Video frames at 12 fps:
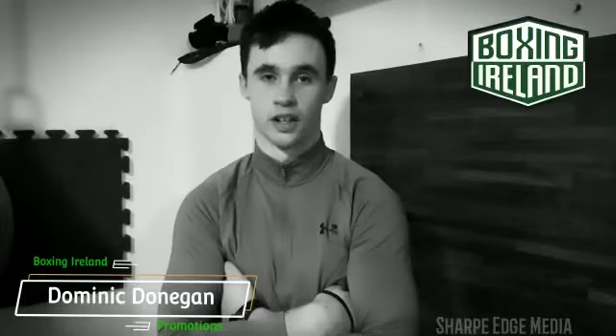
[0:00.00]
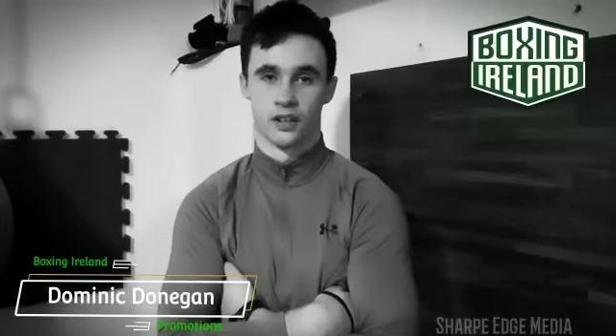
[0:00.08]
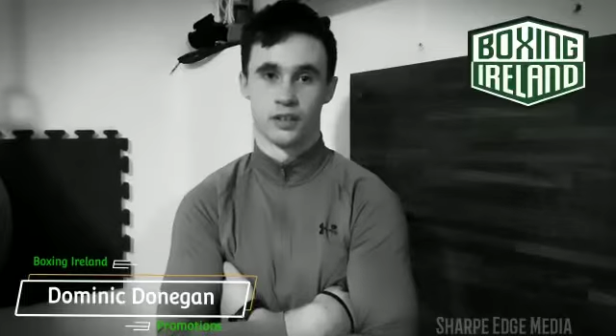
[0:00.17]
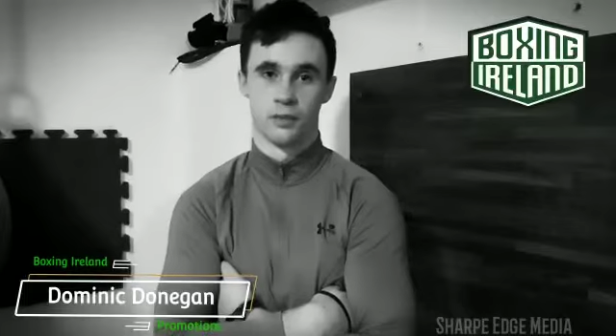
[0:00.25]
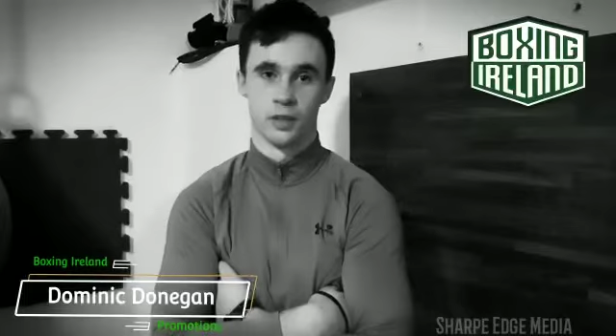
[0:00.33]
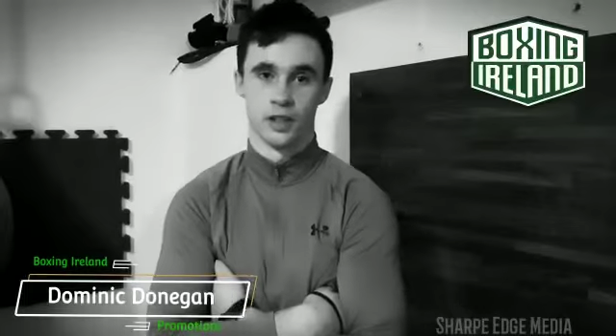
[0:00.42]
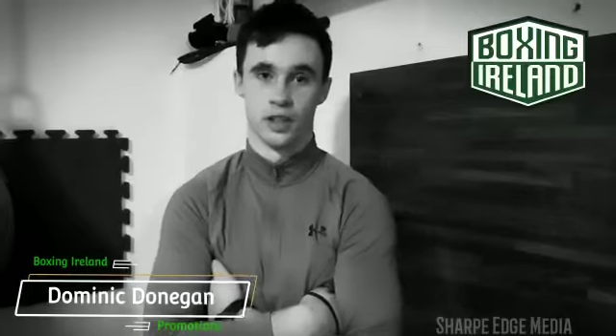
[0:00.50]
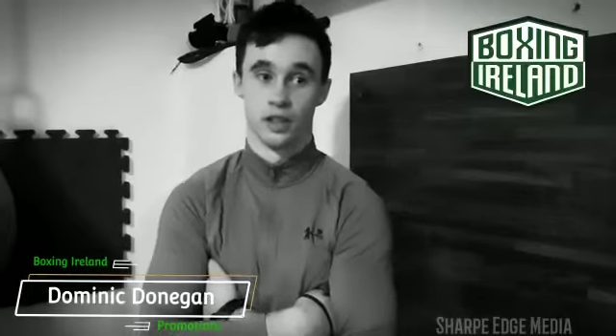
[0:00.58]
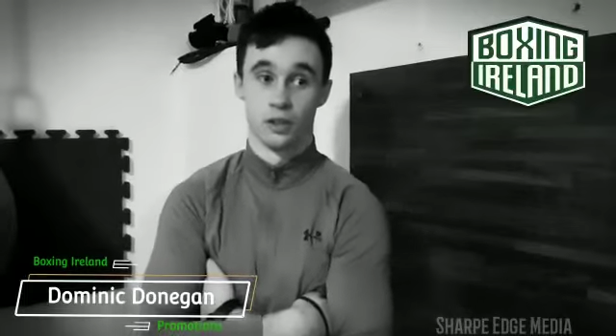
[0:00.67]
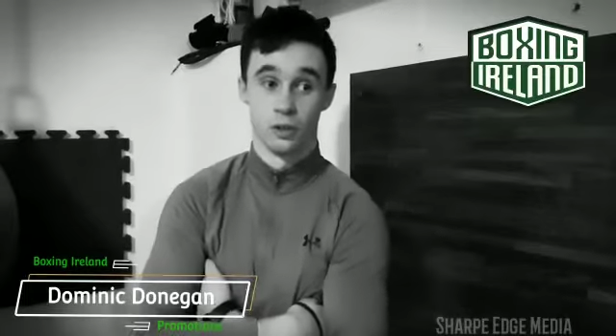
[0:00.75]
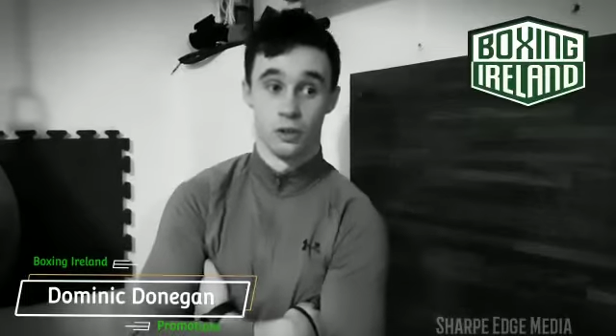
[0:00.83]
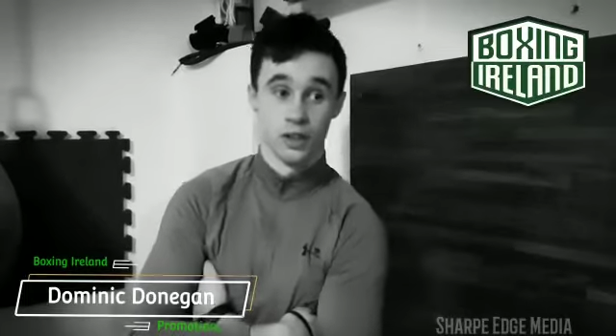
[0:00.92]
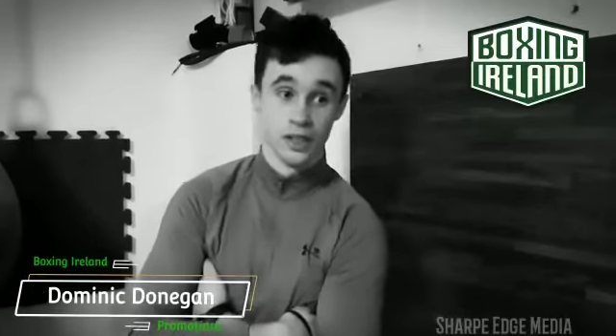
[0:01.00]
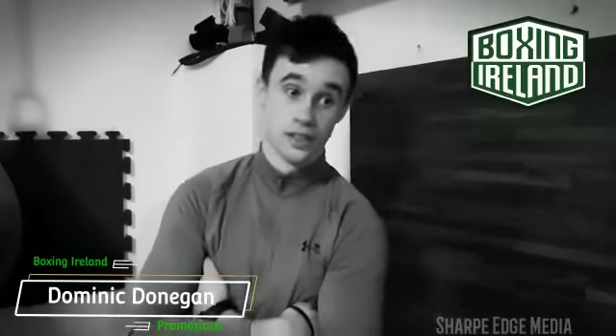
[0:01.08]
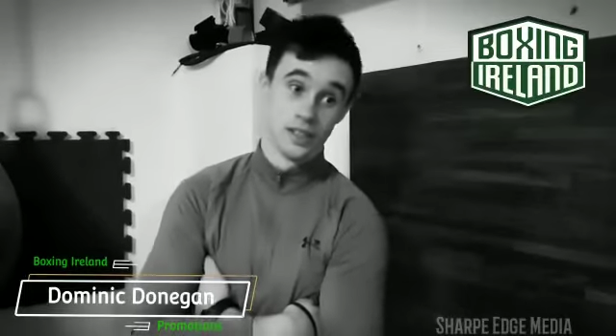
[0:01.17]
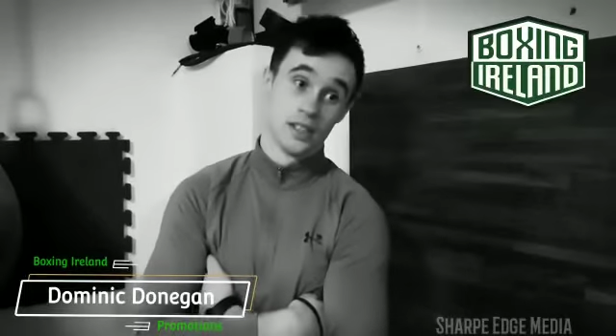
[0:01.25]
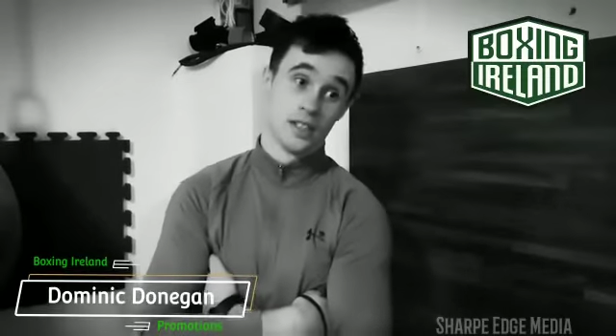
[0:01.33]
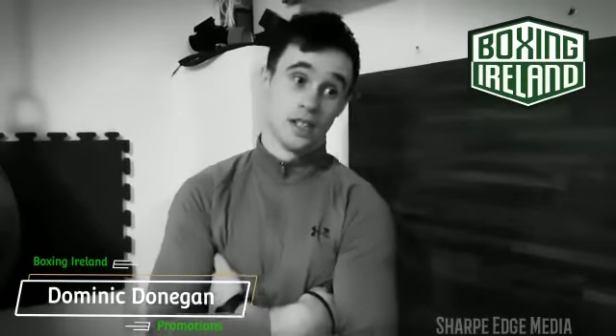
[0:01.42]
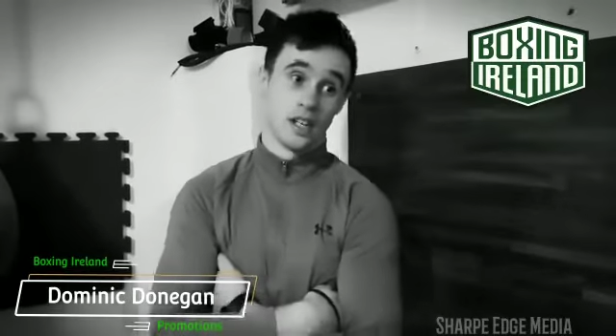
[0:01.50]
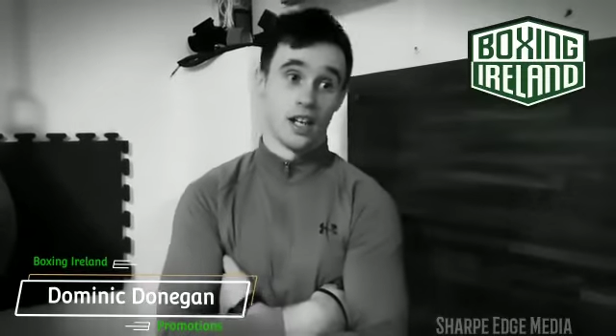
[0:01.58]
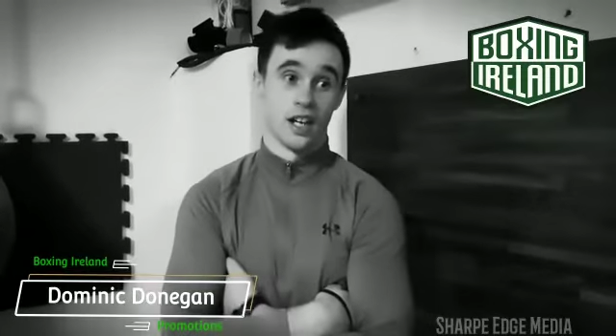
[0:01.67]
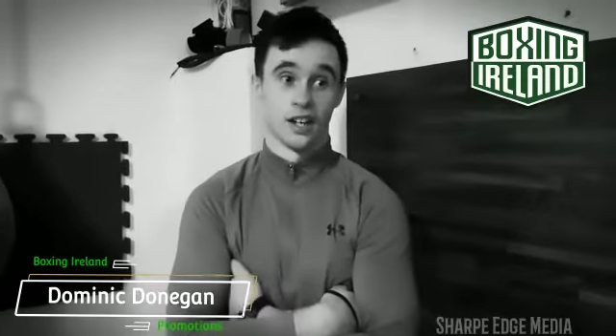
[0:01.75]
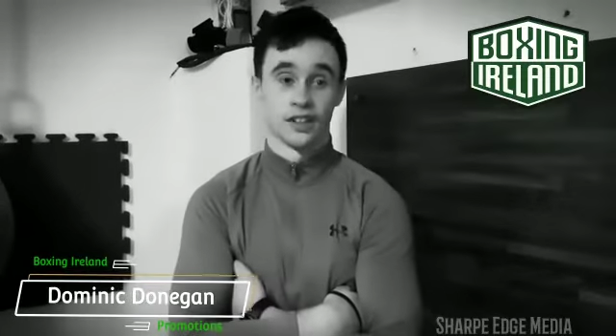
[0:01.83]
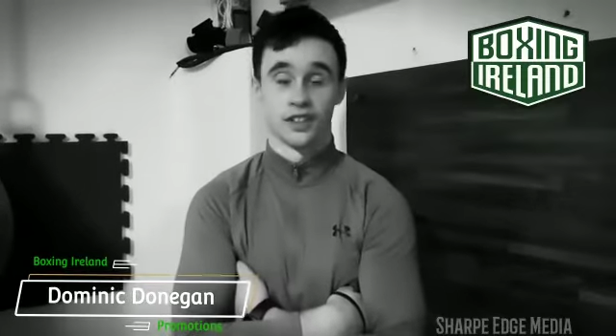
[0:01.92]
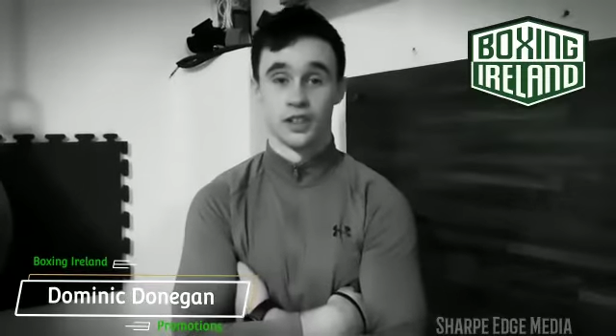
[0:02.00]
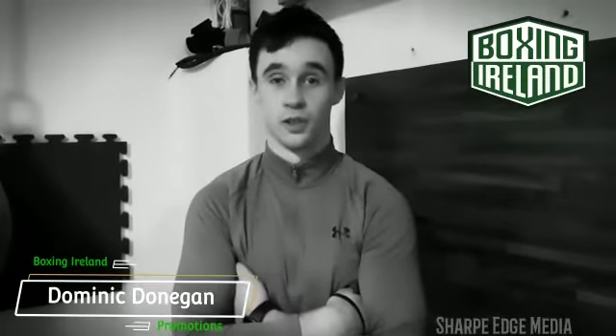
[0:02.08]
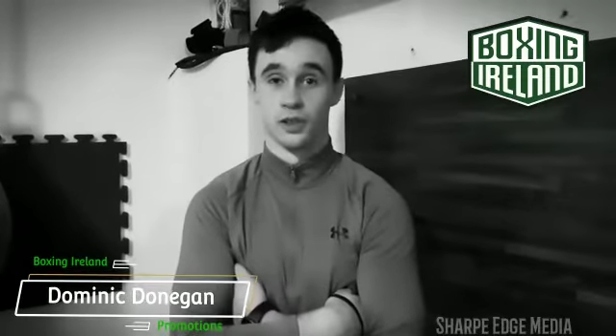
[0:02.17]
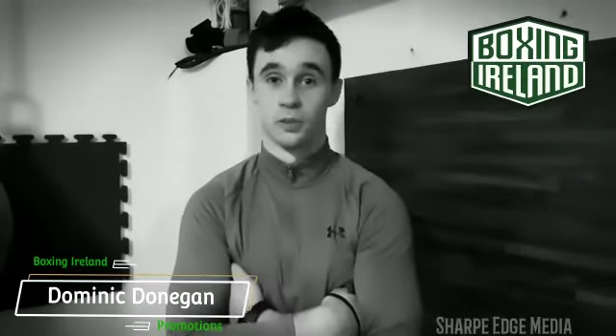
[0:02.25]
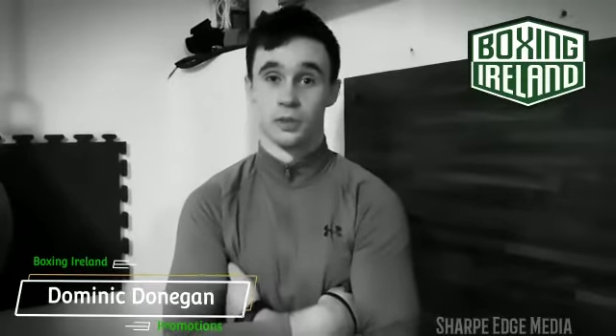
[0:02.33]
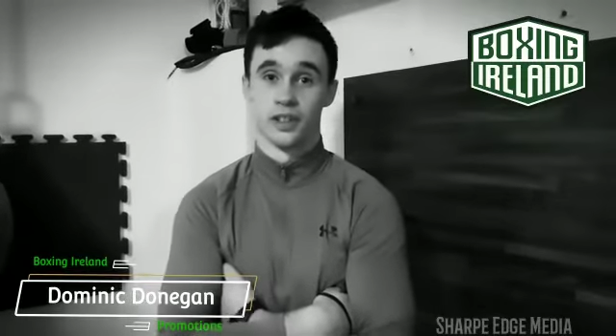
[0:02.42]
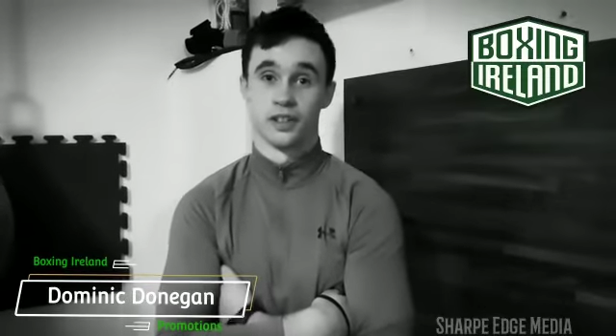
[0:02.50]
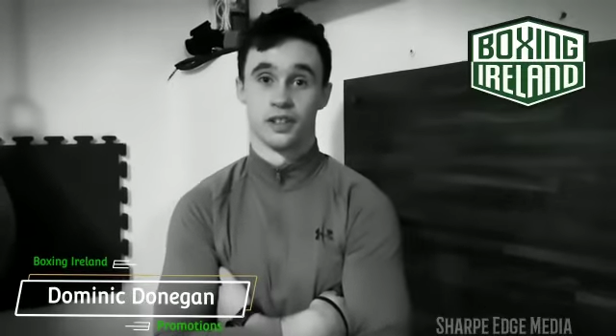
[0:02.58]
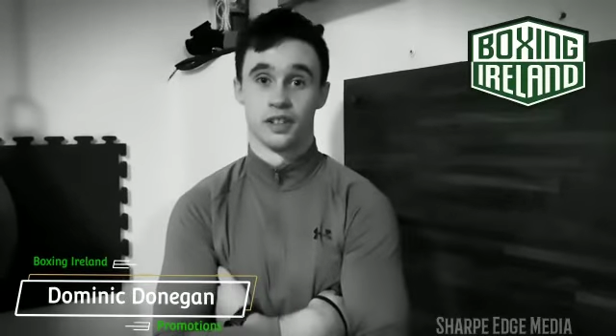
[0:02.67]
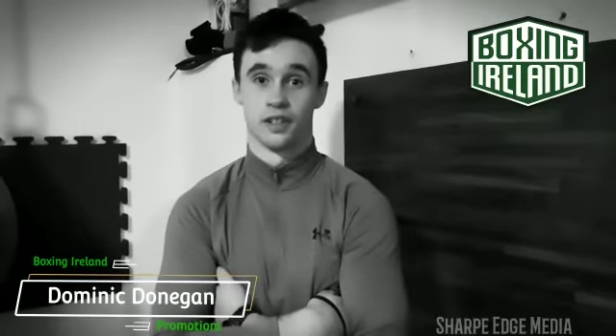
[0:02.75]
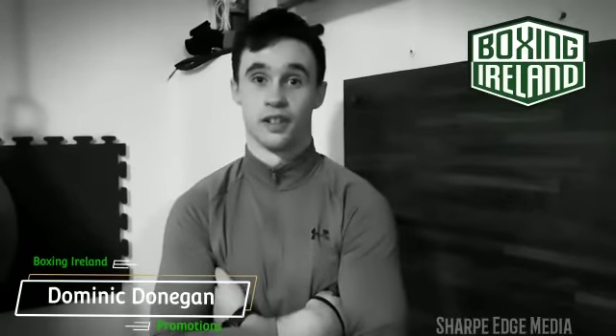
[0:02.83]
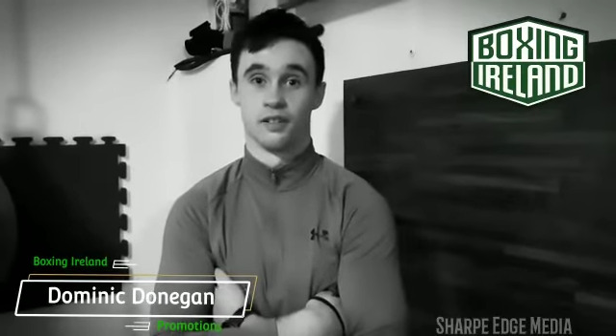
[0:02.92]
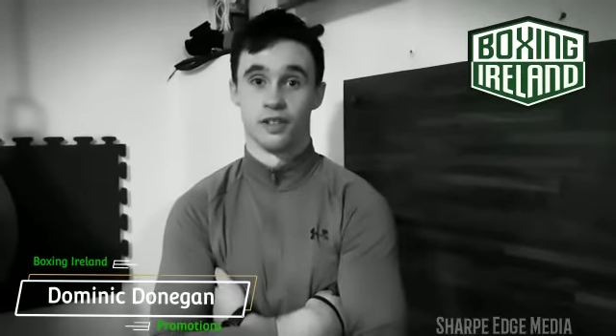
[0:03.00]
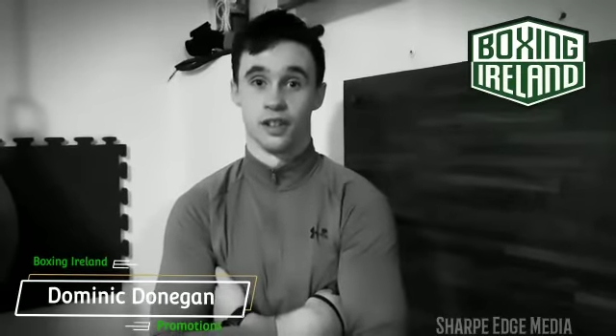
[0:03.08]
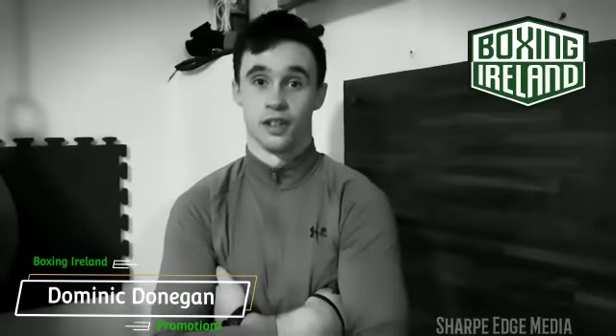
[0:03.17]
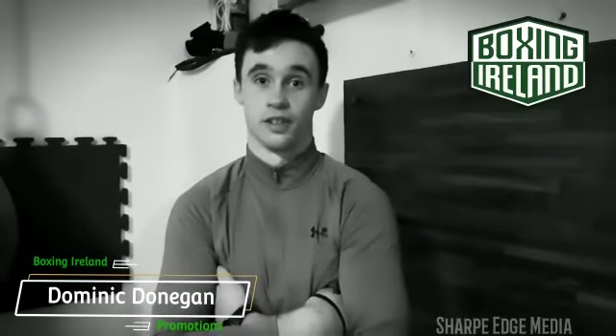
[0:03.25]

back for me. I know last year was a bit of